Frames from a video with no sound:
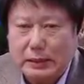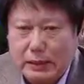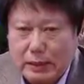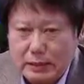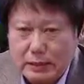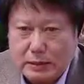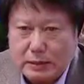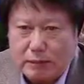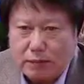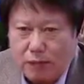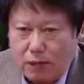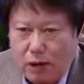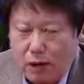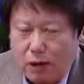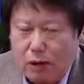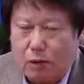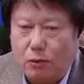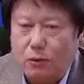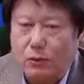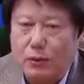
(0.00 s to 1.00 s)
this
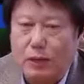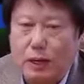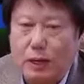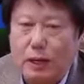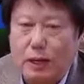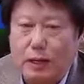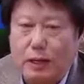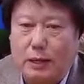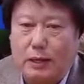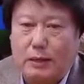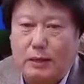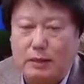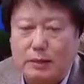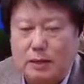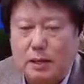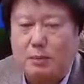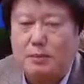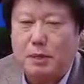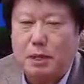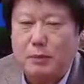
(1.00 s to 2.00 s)
fall, in
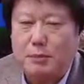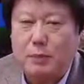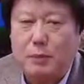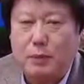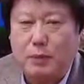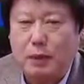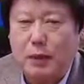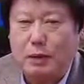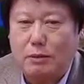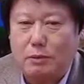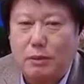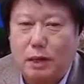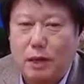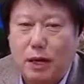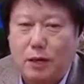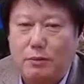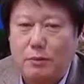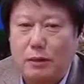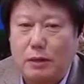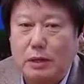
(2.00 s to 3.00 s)
September, we are going to
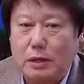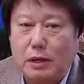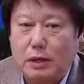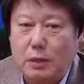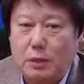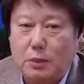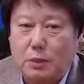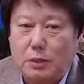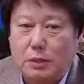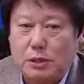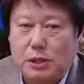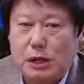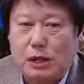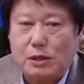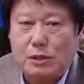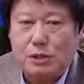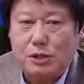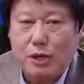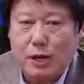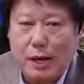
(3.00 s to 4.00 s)
have which is
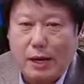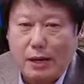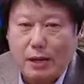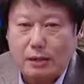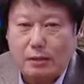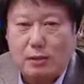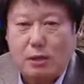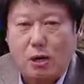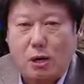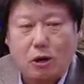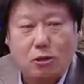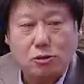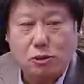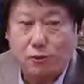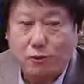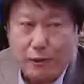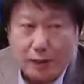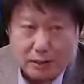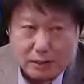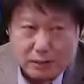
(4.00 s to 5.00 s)
called Chinese
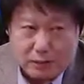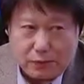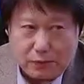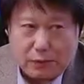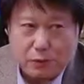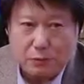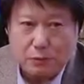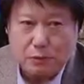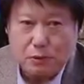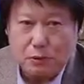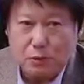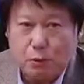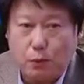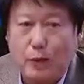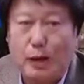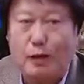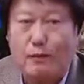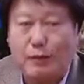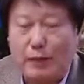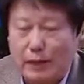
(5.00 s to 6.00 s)
Culture Festival.
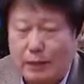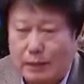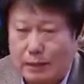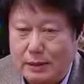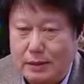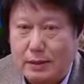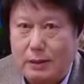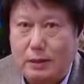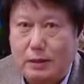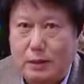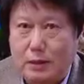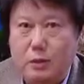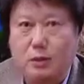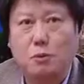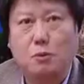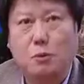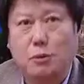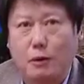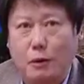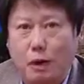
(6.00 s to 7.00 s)
We have that,
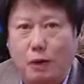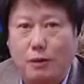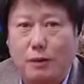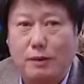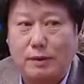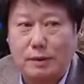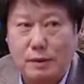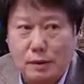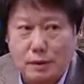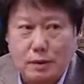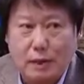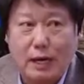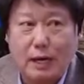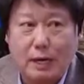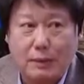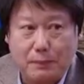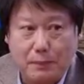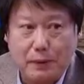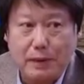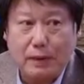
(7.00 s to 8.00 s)
it'll be our third
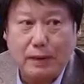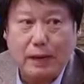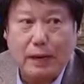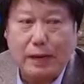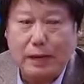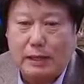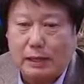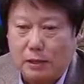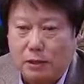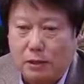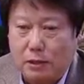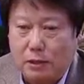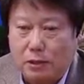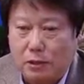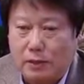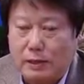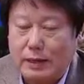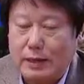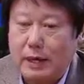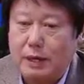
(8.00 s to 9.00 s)
time at
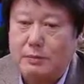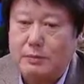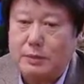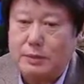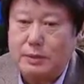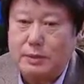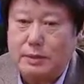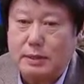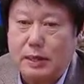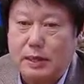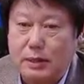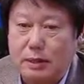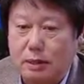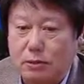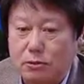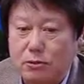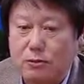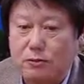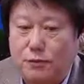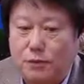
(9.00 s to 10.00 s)
UA campus and
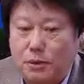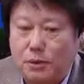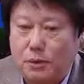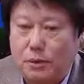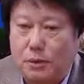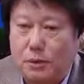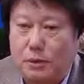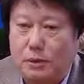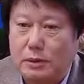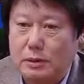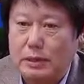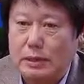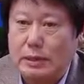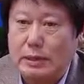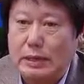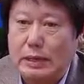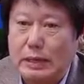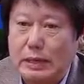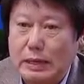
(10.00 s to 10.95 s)
also for the community.